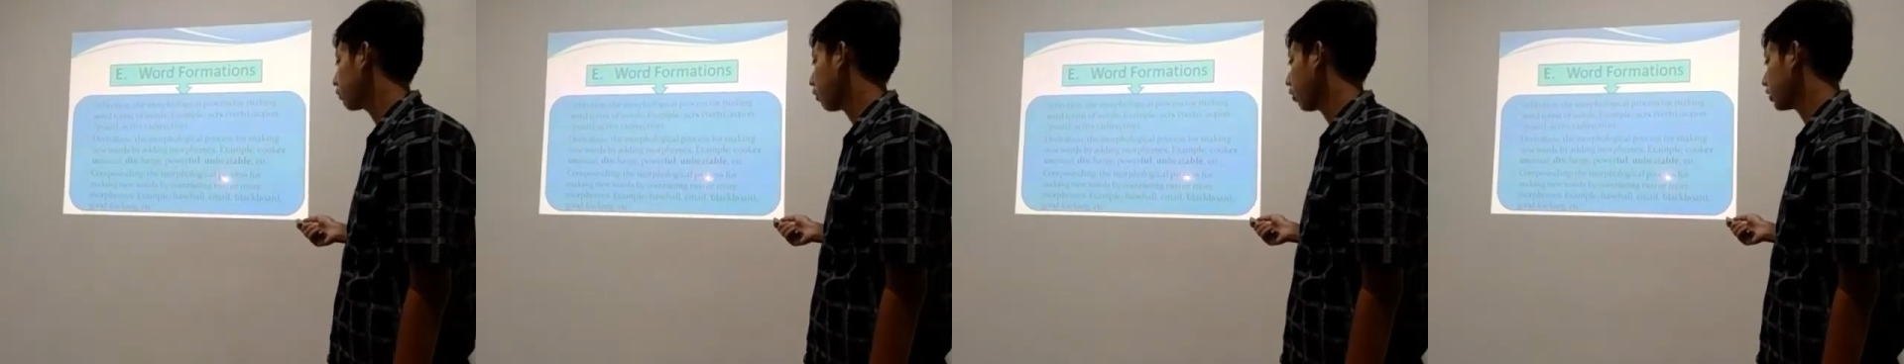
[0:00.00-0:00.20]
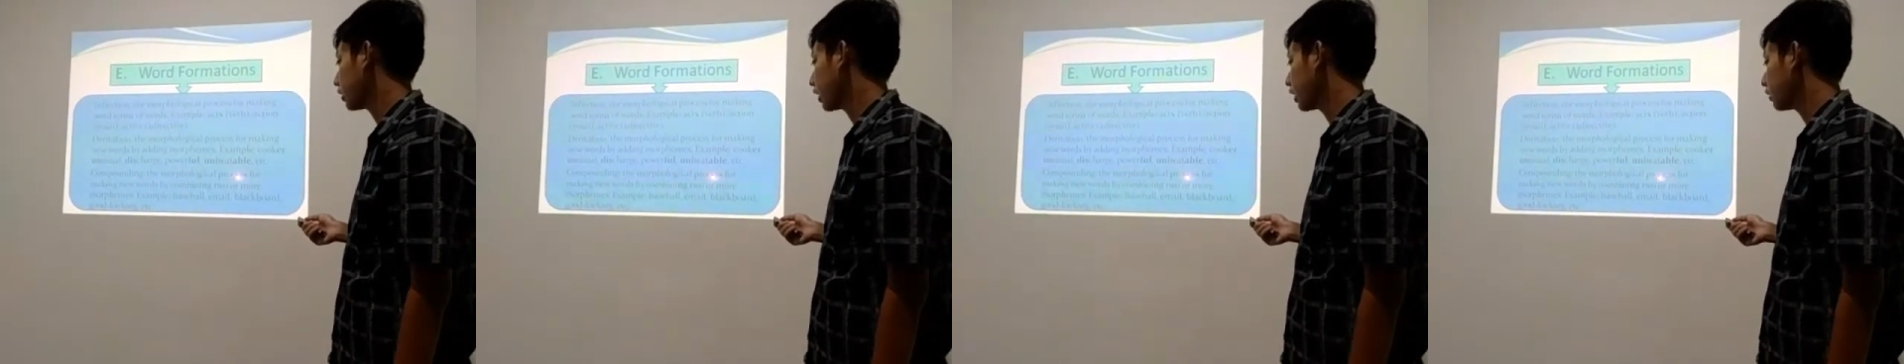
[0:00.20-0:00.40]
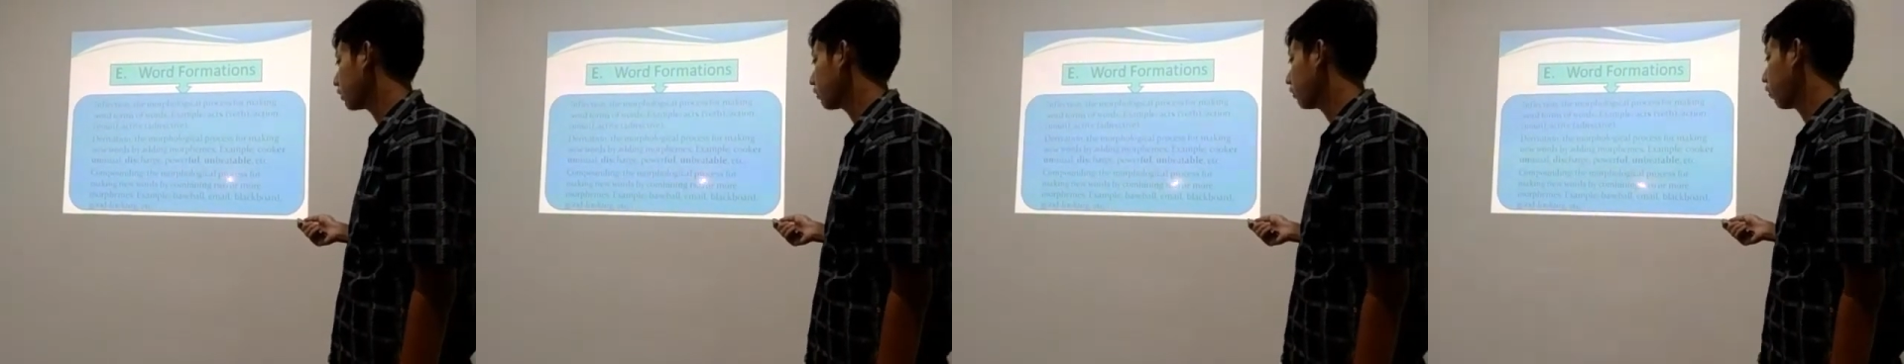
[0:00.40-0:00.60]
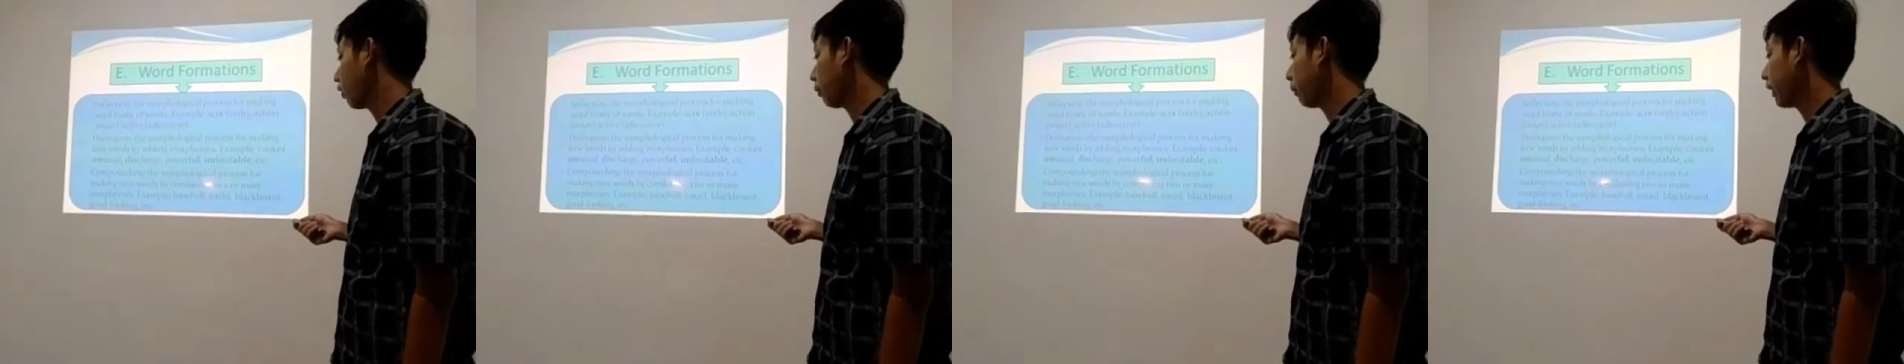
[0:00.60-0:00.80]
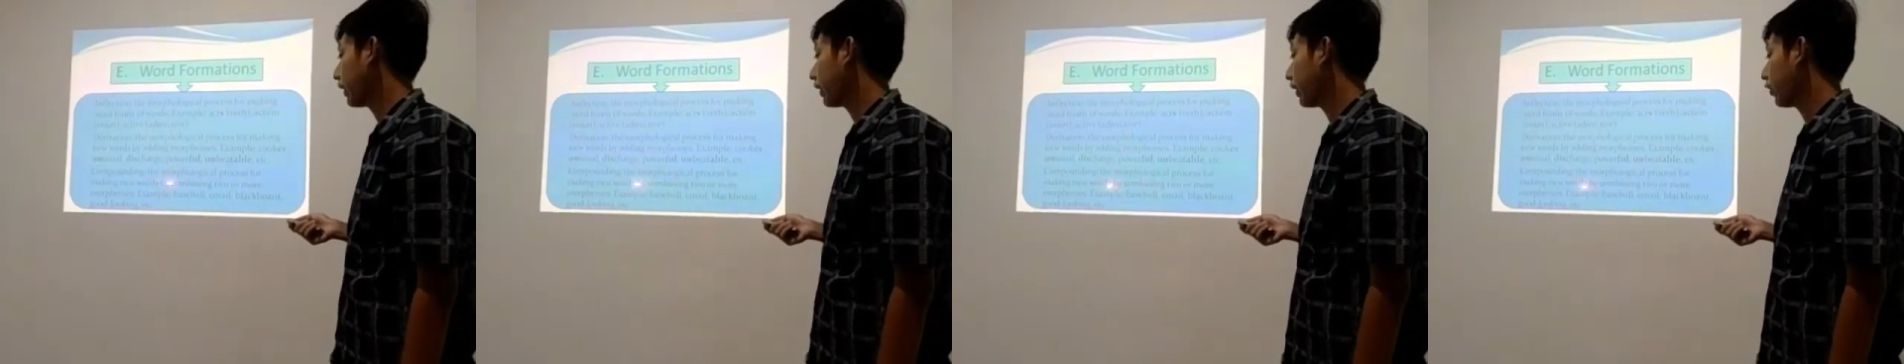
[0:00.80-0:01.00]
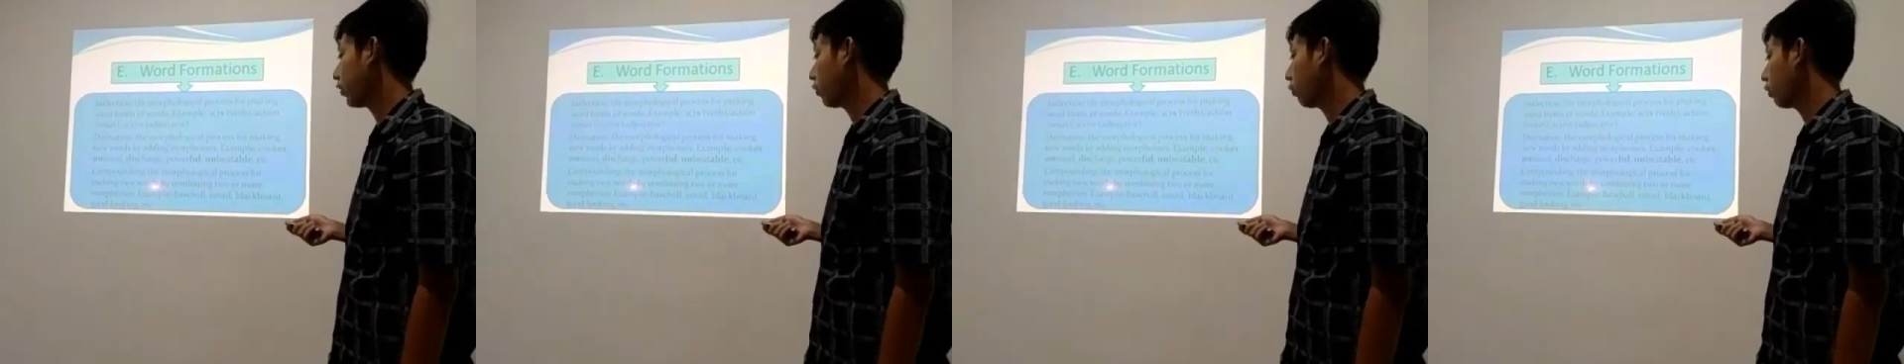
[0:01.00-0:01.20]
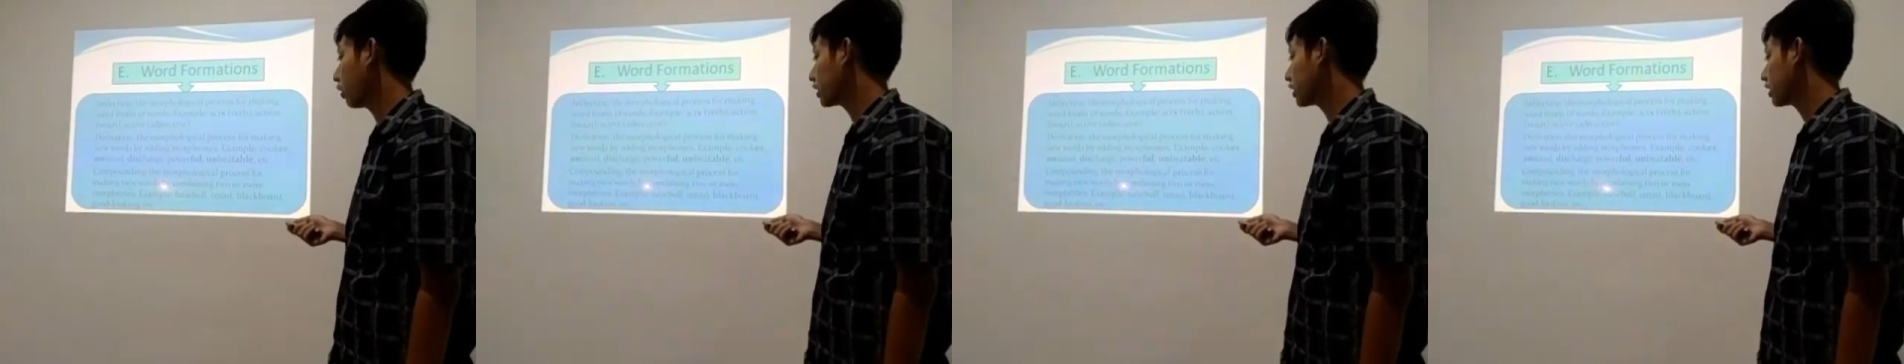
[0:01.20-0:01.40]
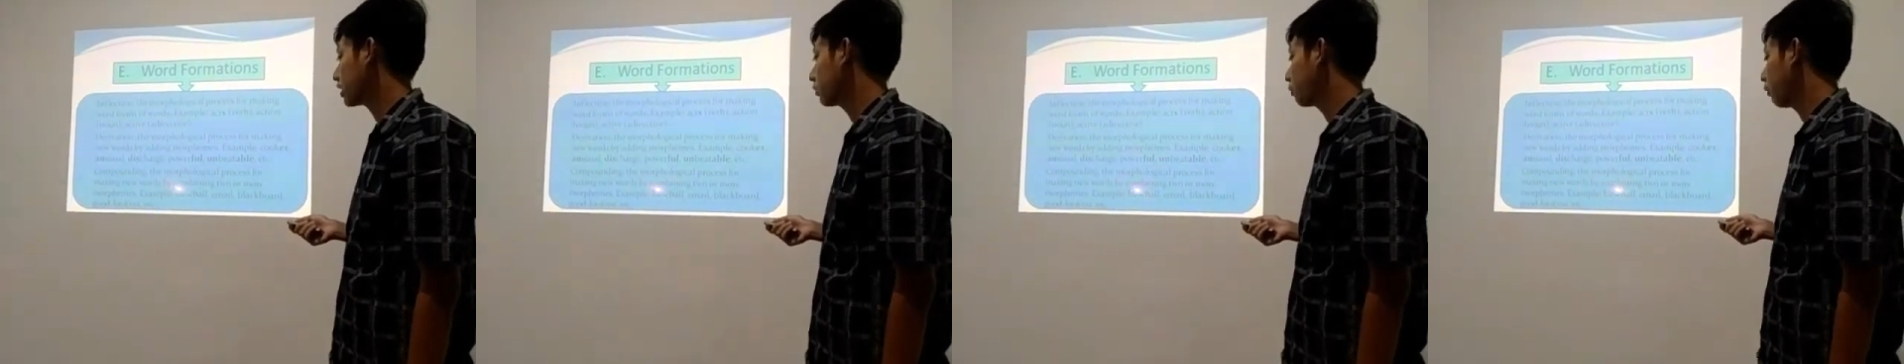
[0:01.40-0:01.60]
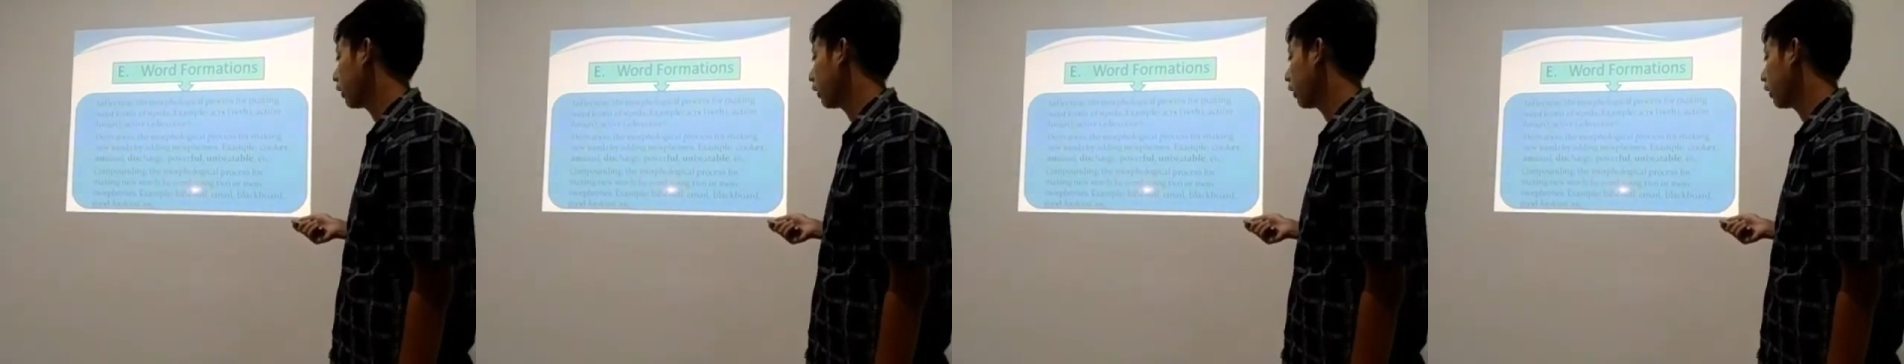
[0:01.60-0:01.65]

process for making new words